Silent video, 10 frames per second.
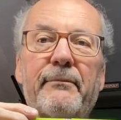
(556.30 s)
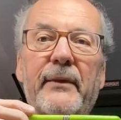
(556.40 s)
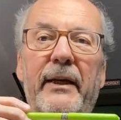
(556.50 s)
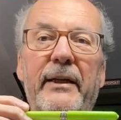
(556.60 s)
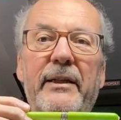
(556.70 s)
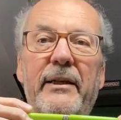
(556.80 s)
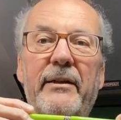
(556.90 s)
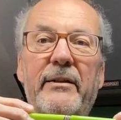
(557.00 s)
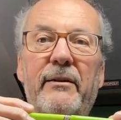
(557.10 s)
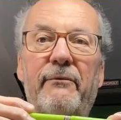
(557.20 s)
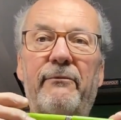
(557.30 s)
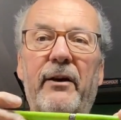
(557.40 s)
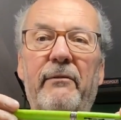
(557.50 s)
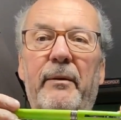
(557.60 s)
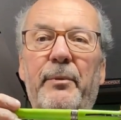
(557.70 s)
It is
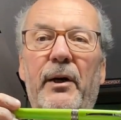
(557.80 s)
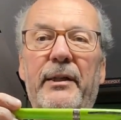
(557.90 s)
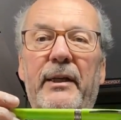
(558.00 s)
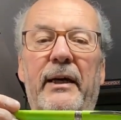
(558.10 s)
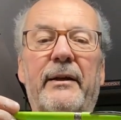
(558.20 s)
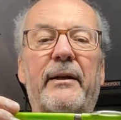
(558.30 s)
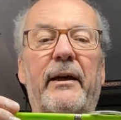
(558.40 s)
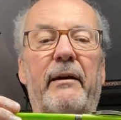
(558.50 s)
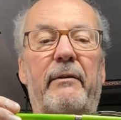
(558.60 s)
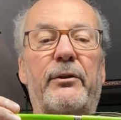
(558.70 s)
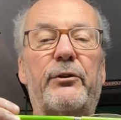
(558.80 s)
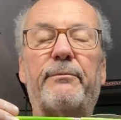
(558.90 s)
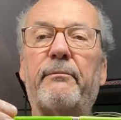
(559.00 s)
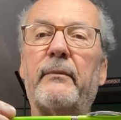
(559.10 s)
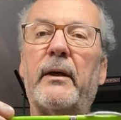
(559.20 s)
very bright and garish,
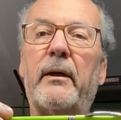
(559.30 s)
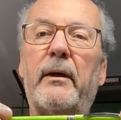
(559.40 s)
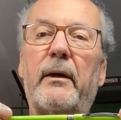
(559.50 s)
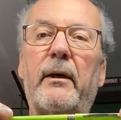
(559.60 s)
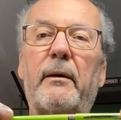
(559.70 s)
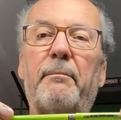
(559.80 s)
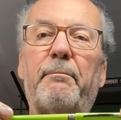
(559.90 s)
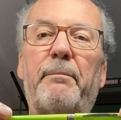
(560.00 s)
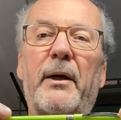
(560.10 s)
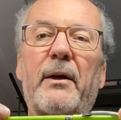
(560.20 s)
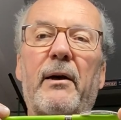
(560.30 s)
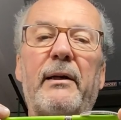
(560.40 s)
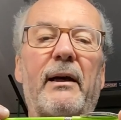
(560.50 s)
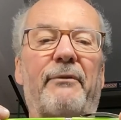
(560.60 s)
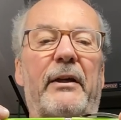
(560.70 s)
but I
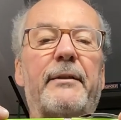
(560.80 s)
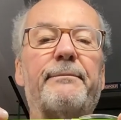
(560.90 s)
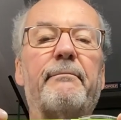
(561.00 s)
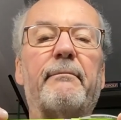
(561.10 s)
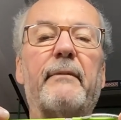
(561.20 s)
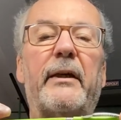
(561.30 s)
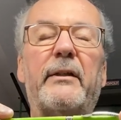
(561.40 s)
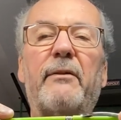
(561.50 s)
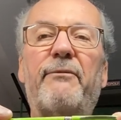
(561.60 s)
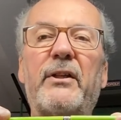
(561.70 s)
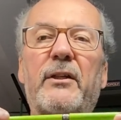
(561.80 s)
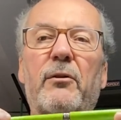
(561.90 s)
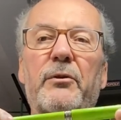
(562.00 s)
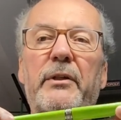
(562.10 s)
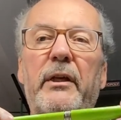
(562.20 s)
love it. It's a
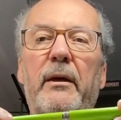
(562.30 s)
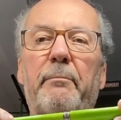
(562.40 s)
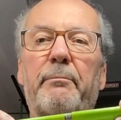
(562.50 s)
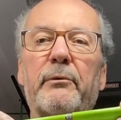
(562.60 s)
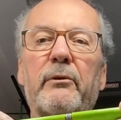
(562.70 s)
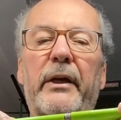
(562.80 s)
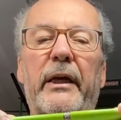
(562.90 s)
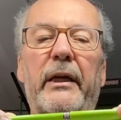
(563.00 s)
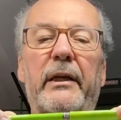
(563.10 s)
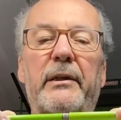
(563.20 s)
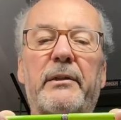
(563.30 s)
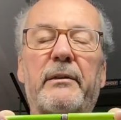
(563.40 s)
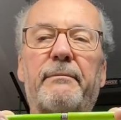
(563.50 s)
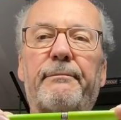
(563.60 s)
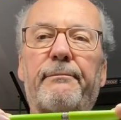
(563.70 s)
Visconti
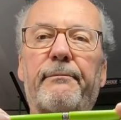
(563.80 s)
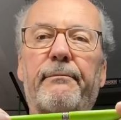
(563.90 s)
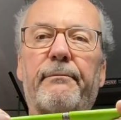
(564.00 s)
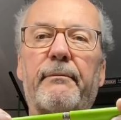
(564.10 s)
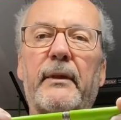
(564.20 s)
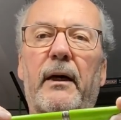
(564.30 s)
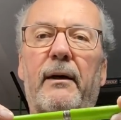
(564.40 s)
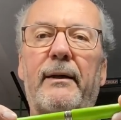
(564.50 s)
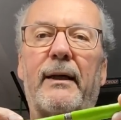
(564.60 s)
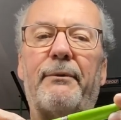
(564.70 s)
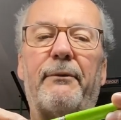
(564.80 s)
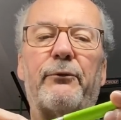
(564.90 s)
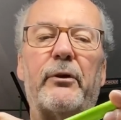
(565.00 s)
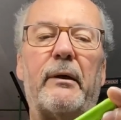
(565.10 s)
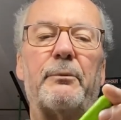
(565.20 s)
Breeze. I love it
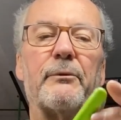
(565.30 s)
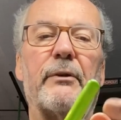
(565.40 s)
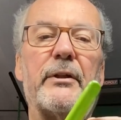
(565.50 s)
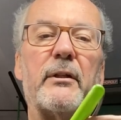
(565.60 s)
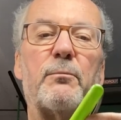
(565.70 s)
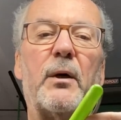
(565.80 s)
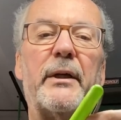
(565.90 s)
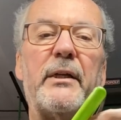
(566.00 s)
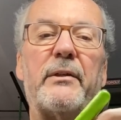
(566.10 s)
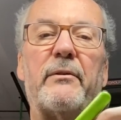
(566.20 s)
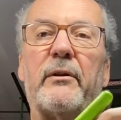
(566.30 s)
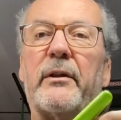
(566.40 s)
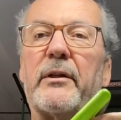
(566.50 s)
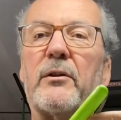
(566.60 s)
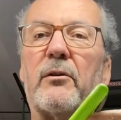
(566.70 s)
for a number of reasons. One is that
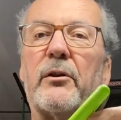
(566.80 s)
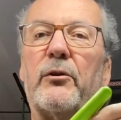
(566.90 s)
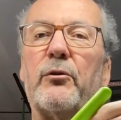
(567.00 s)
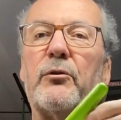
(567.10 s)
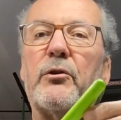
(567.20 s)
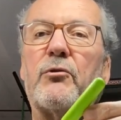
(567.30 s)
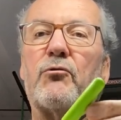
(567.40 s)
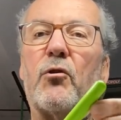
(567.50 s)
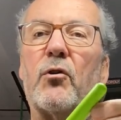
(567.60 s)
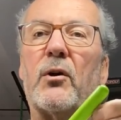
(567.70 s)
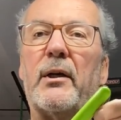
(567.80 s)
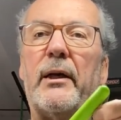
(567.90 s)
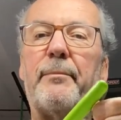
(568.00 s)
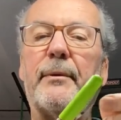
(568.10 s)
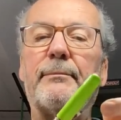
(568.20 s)
it's got a good strong
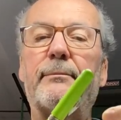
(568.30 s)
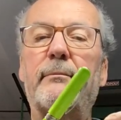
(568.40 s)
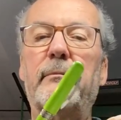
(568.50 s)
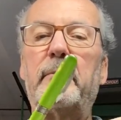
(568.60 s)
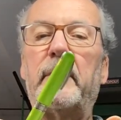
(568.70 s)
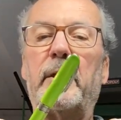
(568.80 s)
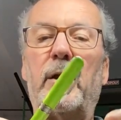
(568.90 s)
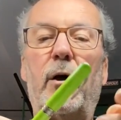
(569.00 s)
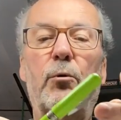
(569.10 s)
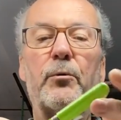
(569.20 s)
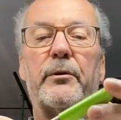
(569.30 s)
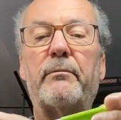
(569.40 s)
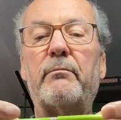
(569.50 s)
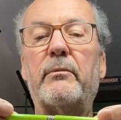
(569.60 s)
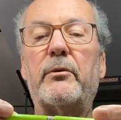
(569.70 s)
clip. It'll hold
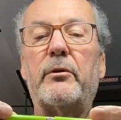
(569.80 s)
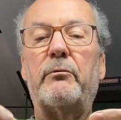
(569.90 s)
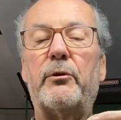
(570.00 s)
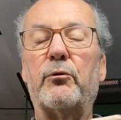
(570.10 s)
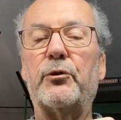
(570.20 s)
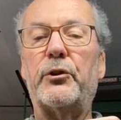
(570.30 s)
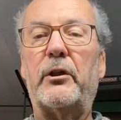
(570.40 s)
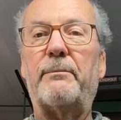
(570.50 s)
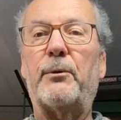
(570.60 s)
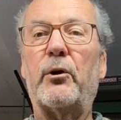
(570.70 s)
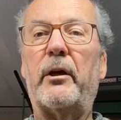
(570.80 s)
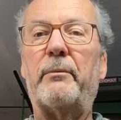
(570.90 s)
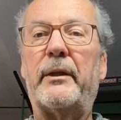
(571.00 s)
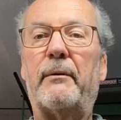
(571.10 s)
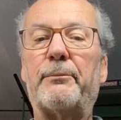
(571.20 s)
to your shirt pocket
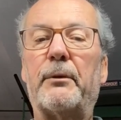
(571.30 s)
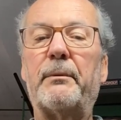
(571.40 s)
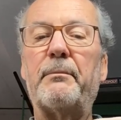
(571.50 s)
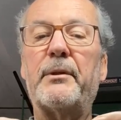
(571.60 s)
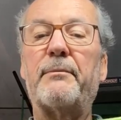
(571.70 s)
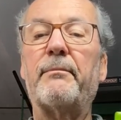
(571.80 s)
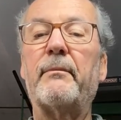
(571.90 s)
without problems.